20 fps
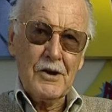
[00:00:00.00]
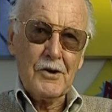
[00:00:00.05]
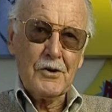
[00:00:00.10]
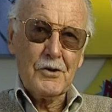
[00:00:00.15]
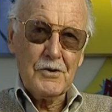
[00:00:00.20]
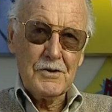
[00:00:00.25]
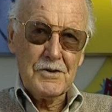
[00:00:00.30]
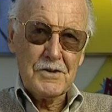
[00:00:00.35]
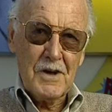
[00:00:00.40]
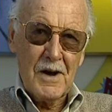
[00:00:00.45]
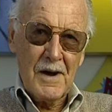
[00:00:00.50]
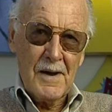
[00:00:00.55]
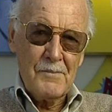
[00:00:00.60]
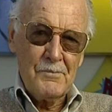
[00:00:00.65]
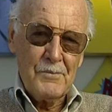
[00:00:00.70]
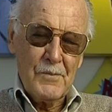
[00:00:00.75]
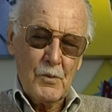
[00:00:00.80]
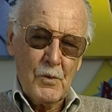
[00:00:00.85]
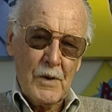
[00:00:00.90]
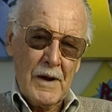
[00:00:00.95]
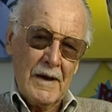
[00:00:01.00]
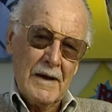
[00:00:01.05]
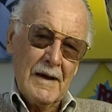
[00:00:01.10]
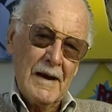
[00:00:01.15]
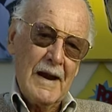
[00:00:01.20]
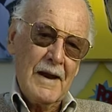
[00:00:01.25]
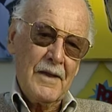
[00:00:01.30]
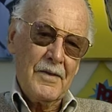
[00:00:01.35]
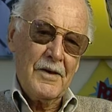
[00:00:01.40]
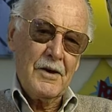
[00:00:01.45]
a good time. When I got
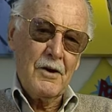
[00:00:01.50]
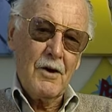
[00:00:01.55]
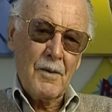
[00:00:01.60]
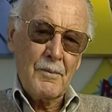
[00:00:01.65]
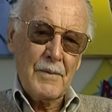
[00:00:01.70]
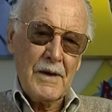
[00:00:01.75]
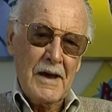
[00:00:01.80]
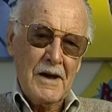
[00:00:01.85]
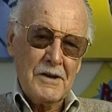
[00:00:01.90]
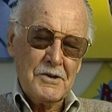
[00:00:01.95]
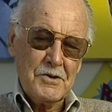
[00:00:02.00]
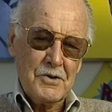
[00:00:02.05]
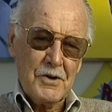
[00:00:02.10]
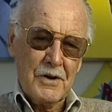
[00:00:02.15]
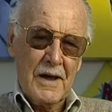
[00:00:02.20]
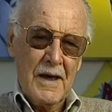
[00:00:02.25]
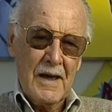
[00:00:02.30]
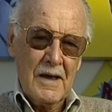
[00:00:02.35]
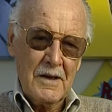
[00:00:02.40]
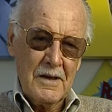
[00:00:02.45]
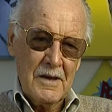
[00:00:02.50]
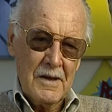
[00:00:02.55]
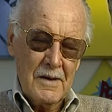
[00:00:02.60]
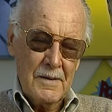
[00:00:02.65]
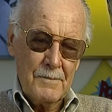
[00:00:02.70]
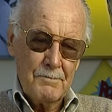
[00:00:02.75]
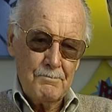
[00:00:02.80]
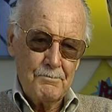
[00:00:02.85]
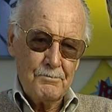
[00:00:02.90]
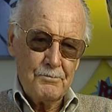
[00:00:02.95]
out of the army, I took a
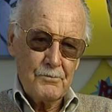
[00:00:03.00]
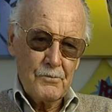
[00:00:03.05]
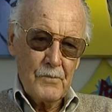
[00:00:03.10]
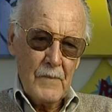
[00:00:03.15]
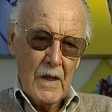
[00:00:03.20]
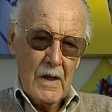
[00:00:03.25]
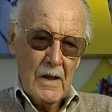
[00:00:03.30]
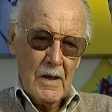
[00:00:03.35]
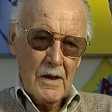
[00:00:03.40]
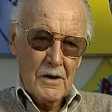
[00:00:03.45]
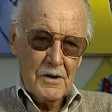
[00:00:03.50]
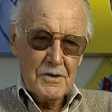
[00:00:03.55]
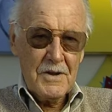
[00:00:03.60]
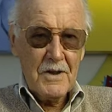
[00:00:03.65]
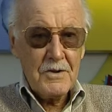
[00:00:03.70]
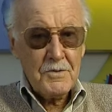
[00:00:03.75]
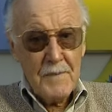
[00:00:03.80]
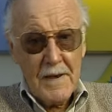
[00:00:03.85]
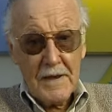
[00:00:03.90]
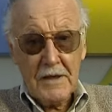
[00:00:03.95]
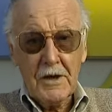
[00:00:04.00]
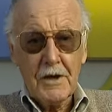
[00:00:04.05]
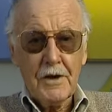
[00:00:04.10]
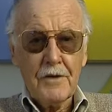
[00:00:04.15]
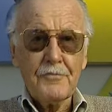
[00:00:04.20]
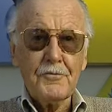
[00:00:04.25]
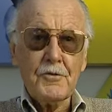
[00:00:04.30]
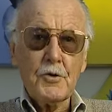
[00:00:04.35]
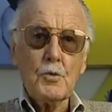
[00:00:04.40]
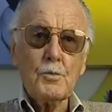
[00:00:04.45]
because um, I was making
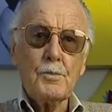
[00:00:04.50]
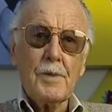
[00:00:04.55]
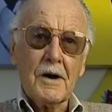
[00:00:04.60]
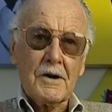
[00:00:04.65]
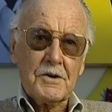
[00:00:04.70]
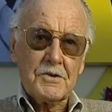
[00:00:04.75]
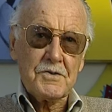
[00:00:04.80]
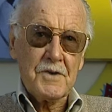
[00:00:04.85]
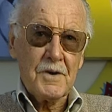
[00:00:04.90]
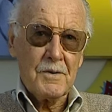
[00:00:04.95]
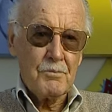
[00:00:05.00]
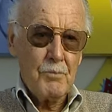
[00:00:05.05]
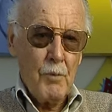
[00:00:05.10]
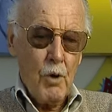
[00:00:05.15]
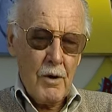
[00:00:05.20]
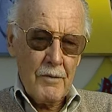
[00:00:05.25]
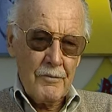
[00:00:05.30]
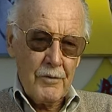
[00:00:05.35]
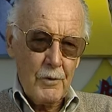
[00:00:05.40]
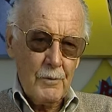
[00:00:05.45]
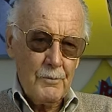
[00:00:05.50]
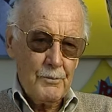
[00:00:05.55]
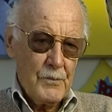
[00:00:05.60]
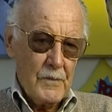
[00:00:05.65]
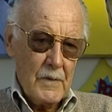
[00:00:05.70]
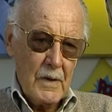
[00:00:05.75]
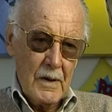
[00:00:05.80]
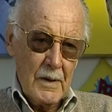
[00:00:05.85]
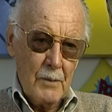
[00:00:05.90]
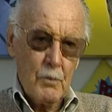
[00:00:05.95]
a few bucks at Marvel.
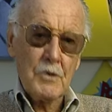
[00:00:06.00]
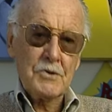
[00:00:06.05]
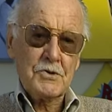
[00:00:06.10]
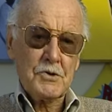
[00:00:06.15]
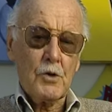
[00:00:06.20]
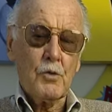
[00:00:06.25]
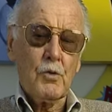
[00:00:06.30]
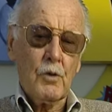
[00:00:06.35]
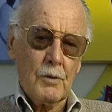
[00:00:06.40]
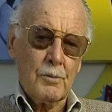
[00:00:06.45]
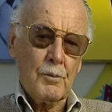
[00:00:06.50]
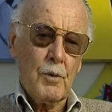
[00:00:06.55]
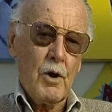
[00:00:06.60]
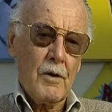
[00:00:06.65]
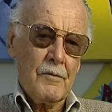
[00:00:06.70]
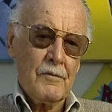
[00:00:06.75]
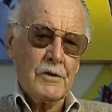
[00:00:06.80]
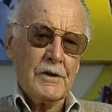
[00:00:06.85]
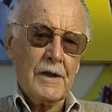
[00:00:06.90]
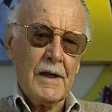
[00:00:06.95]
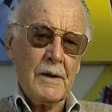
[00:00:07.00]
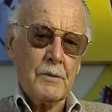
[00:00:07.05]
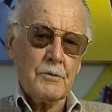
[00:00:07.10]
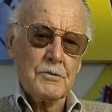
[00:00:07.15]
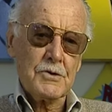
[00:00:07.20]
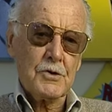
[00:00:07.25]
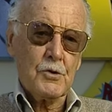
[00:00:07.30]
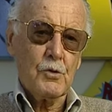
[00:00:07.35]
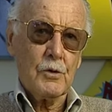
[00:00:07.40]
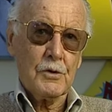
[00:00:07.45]
It wasn't called Marvel then; it
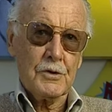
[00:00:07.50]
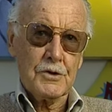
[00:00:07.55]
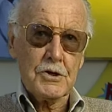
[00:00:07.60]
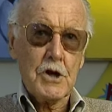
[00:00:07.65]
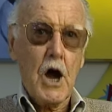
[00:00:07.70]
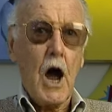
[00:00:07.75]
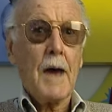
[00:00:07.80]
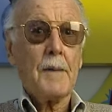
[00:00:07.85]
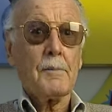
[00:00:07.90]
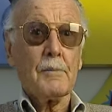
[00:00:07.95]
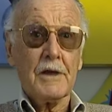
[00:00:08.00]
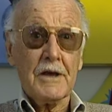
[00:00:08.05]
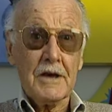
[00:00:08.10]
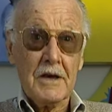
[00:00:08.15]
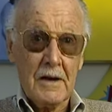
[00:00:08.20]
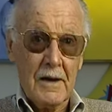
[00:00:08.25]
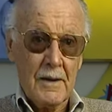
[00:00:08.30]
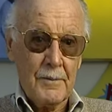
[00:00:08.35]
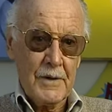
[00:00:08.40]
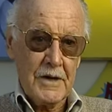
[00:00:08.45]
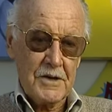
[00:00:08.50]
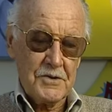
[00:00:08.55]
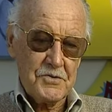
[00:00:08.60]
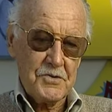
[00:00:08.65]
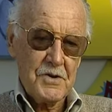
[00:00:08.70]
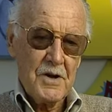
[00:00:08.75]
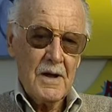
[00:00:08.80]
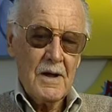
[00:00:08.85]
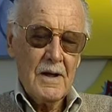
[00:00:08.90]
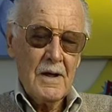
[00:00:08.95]
was called Timely
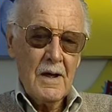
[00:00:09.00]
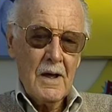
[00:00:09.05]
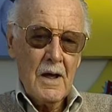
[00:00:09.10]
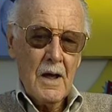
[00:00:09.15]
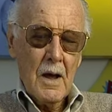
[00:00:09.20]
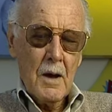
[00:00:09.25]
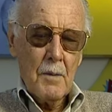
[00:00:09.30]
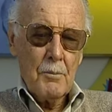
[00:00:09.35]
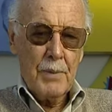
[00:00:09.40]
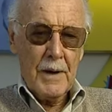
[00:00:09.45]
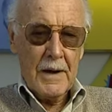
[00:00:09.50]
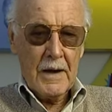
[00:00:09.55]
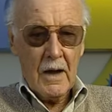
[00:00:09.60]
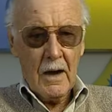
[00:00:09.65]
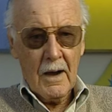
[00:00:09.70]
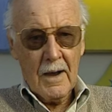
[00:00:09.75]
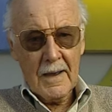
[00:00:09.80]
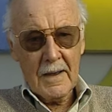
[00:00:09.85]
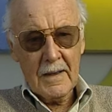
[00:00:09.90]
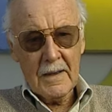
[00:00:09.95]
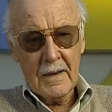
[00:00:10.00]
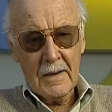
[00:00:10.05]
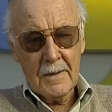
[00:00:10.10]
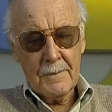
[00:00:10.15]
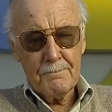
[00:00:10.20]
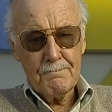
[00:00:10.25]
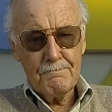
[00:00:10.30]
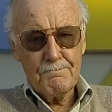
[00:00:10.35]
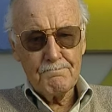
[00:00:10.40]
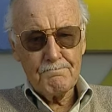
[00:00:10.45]
Comics. But I
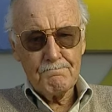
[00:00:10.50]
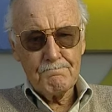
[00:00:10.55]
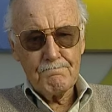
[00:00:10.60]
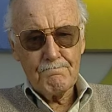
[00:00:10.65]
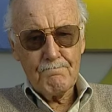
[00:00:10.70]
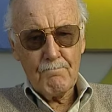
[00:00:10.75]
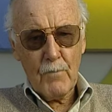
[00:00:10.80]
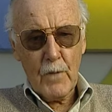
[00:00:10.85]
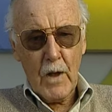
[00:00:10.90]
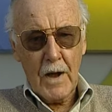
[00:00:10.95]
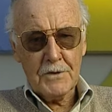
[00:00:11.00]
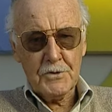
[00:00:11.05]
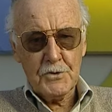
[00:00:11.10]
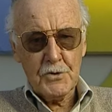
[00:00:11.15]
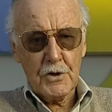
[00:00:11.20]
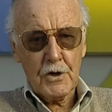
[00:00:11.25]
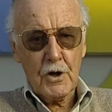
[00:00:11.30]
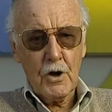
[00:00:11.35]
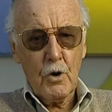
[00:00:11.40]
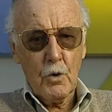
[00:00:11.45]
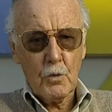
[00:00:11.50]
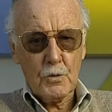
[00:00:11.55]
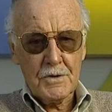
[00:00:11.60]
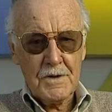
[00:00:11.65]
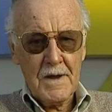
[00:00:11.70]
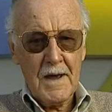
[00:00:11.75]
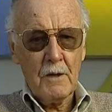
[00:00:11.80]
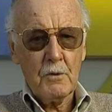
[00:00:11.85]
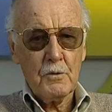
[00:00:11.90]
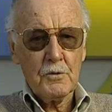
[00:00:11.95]
um, I took a
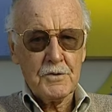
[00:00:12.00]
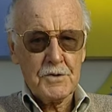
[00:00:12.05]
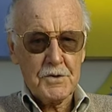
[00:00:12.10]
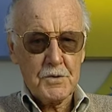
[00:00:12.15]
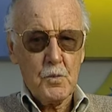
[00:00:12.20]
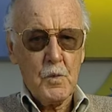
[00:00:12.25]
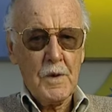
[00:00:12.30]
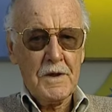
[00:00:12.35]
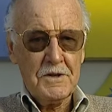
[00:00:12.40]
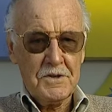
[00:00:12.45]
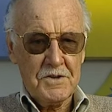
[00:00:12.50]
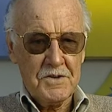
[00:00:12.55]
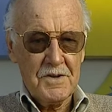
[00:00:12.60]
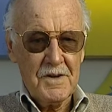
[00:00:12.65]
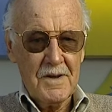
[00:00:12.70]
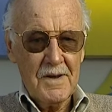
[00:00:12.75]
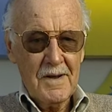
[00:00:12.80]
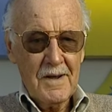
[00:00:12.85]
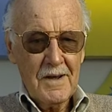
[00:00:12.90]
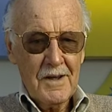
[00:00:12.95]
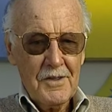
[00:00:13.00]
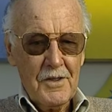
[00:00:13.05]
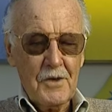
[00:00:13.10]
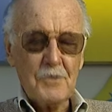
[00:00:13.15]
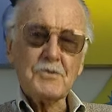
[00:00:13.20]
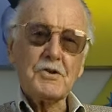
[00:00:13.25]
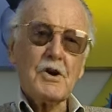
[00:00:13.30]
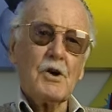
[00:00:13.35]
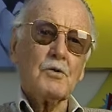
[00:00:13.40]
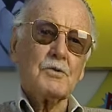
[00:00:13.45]
hotel suite. There
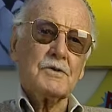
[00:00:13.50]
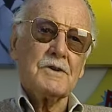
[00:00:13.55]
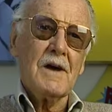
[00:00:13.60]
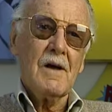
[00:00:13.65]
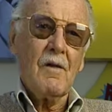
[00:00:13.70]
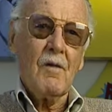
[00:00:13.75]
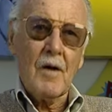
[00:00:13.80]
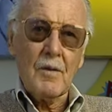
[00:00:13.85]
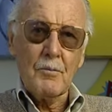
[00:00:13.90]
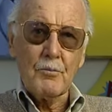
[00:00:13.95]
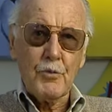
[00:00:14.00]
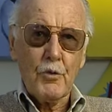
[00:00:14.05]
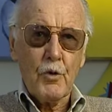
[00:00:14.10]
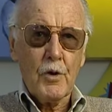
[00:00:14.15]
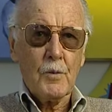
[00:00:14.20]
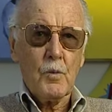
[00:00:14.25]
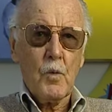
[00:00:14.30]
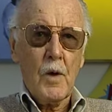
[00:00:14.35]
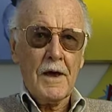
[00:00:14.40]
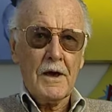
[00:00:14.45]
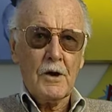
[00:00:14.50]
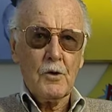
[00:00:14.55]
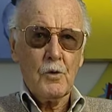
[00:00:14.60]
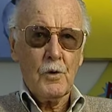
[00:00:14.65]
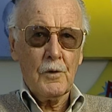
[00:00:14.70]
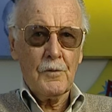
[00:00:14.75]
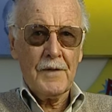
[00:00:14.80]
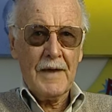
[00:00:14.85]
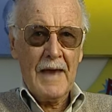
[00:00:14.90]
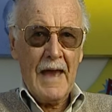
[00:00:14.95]
was a hotel on Broadway
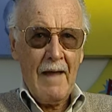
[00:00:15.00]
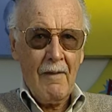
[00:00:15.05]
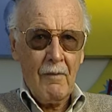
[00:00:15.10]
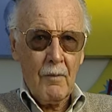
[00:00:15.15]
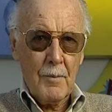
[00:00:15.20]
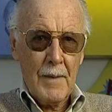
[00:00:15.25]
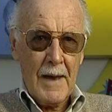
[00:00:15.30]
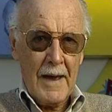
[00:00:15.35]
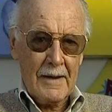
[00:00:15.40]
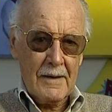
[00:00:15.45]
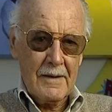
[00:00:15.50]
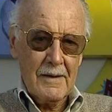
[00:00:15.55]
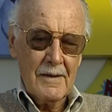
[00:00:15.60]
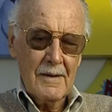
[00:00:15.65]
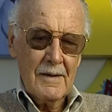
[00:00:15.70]
called the Alamac,